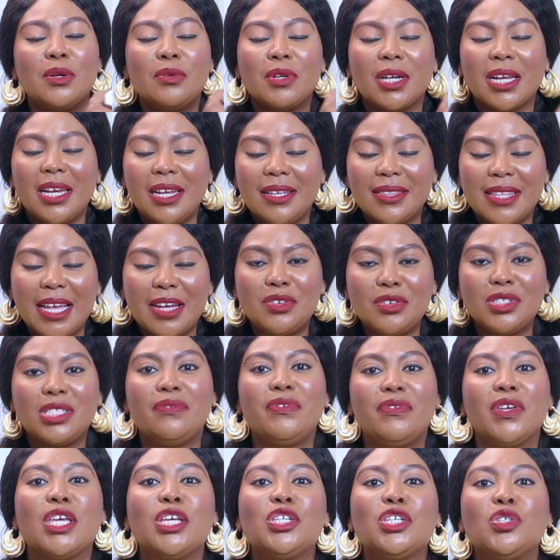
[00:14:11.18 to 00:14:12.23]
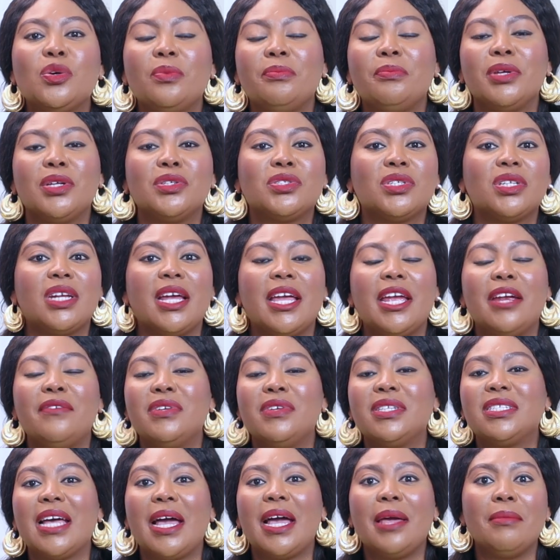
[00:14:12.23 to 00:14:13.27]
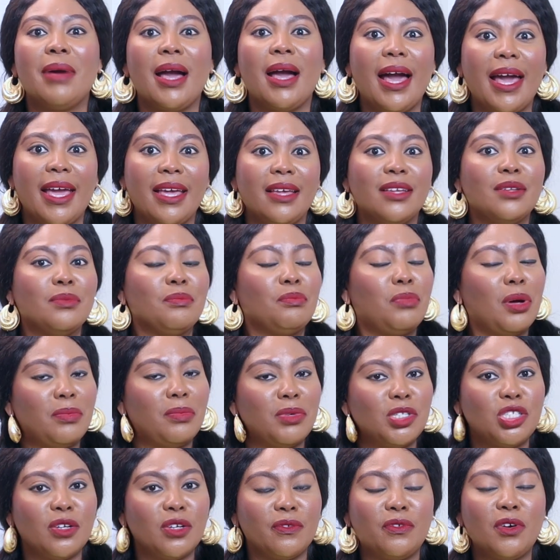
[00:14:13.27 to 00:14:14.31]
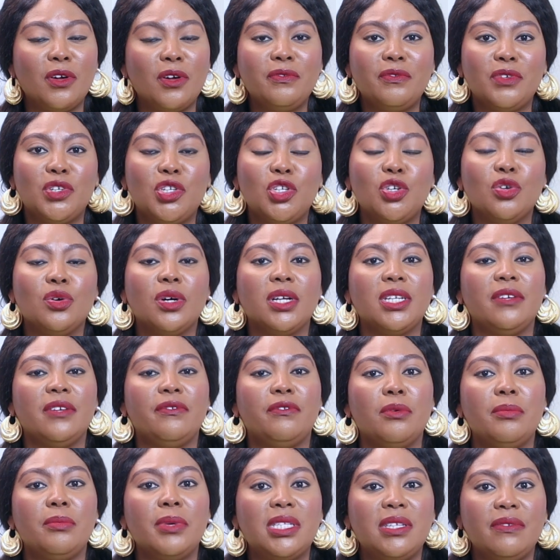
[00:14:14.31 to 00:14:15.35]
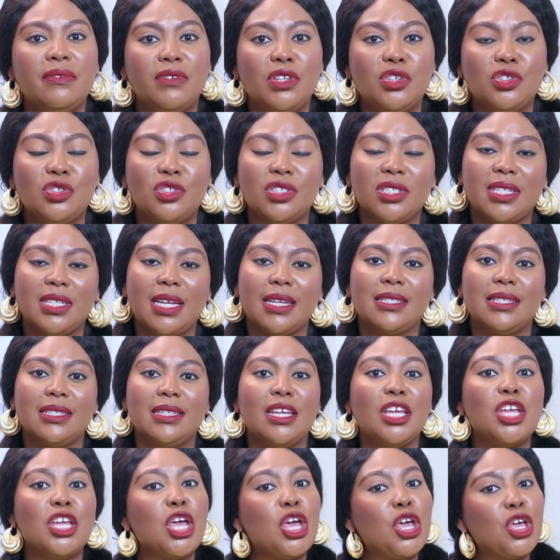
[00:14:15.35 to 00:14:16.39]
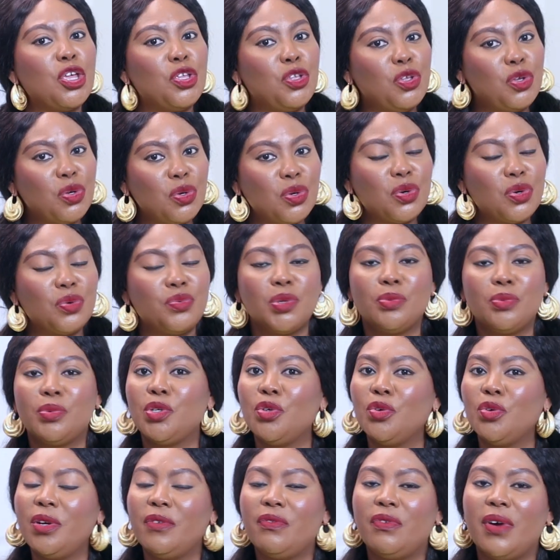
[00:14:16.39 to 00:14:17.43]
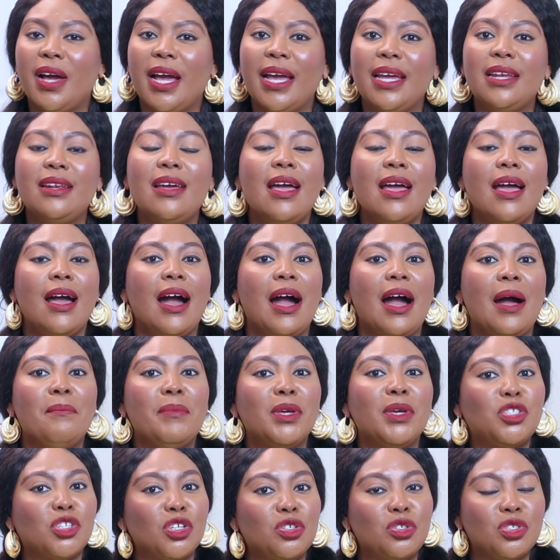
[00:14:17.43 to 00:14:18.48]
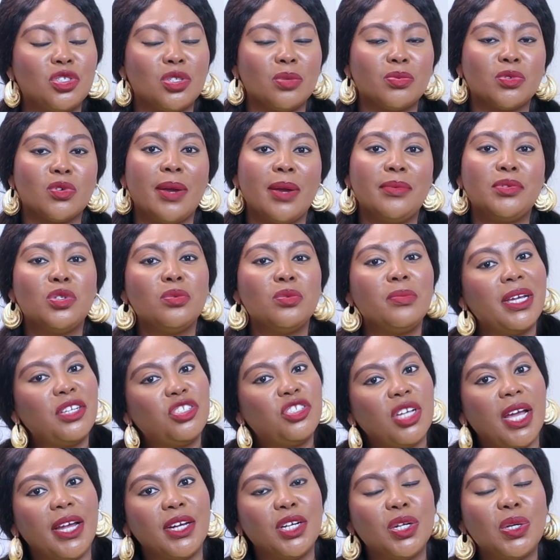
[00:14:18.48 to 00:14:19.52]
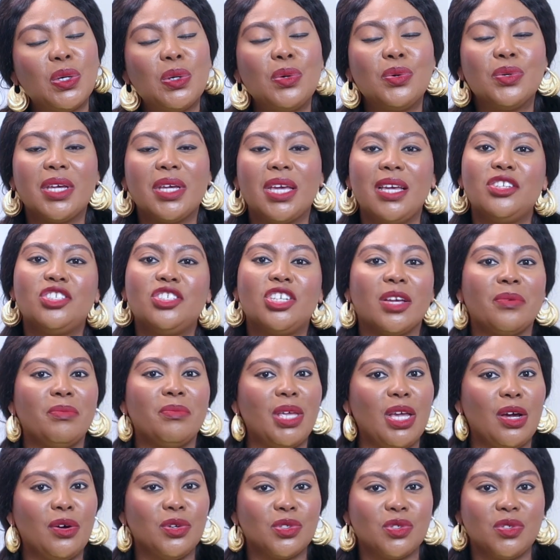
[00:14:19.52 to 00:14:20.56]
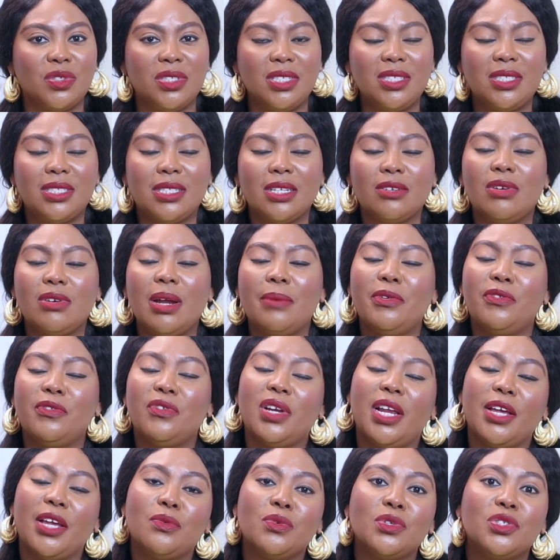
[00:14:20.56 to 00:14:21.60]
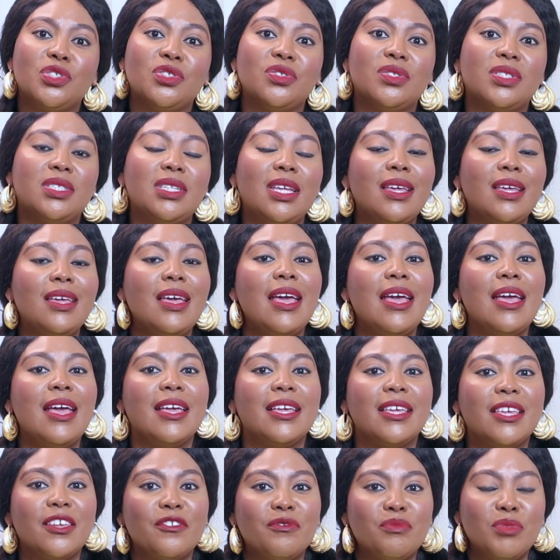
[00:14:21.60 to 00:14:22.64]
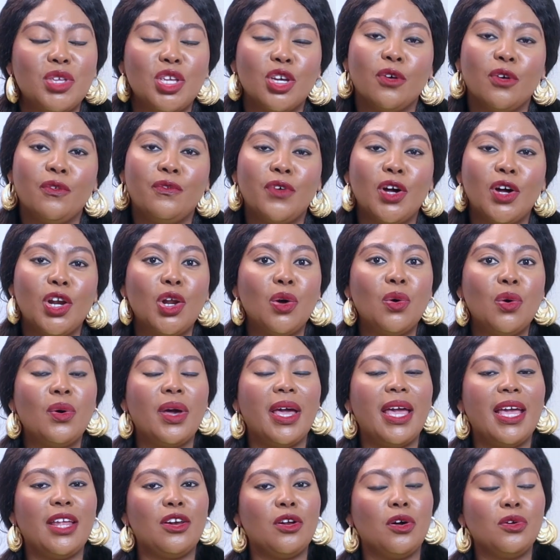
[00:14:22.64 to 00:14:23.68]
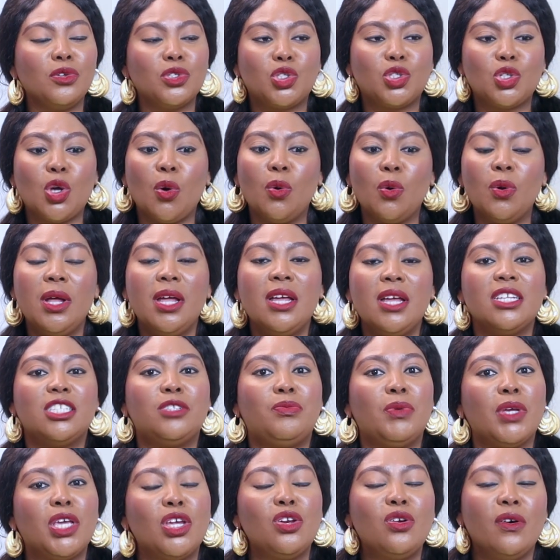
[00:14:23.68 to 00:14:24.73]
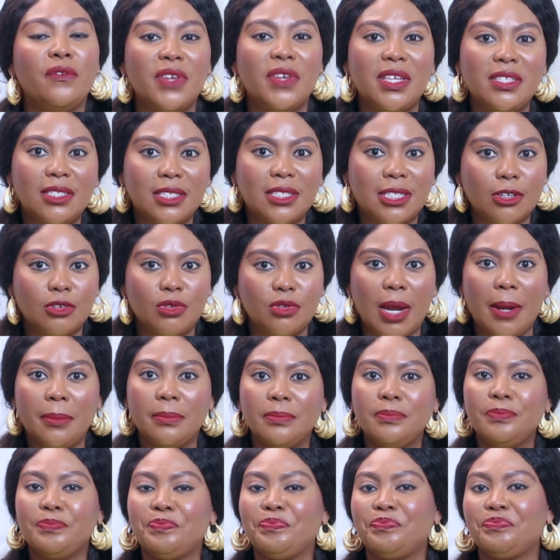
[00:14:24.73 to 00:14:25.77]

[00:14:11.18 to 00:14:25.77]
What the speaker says: click that notification bell so that every time I publish a fun video, an informative video just like today, you will be notified. Make sure you subscribe to my channel. Okay, check me out on Instagram. If you like what you see, give me a follow. And also, speaking of Instagram,